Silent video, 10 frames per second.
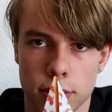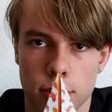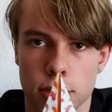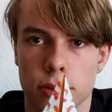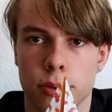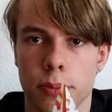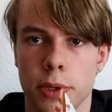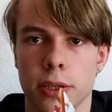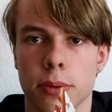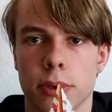you want to
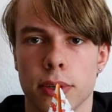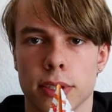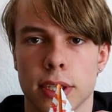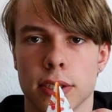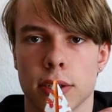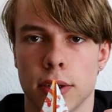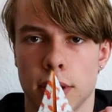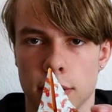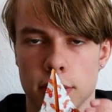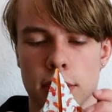repeat the process on the
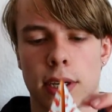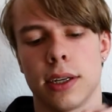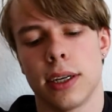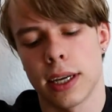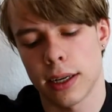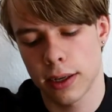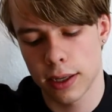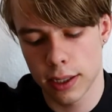other side again,